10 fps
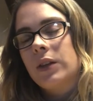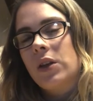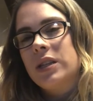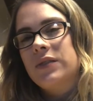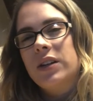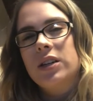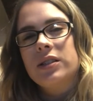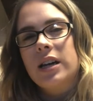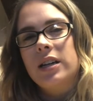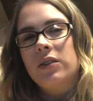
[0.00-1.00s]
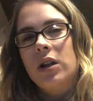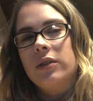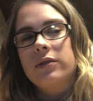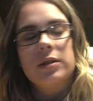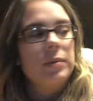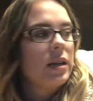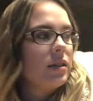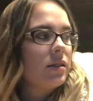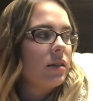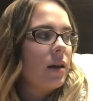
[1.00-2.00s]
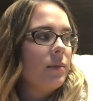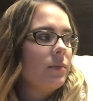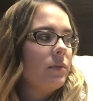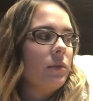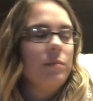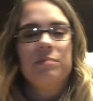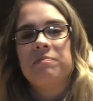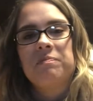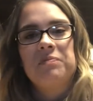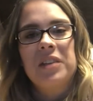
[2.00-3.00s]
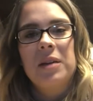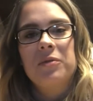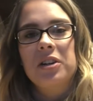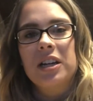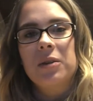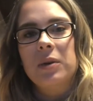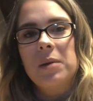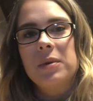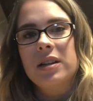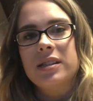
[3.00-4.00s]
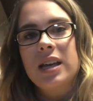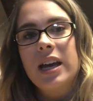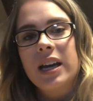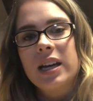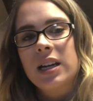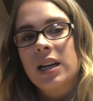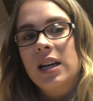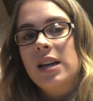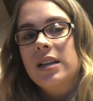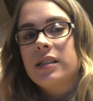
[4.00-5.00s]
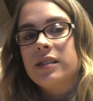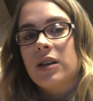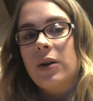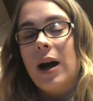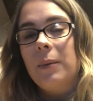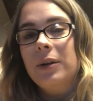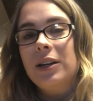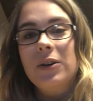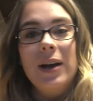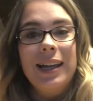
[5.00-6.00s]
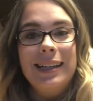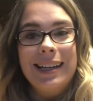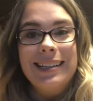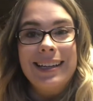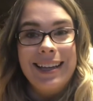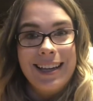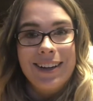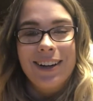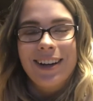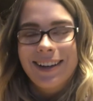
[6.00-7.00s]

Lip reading: this video is kind of all over the place. I keep forgetting what I'm gonna say, so I'm gonna go ahead and end it here.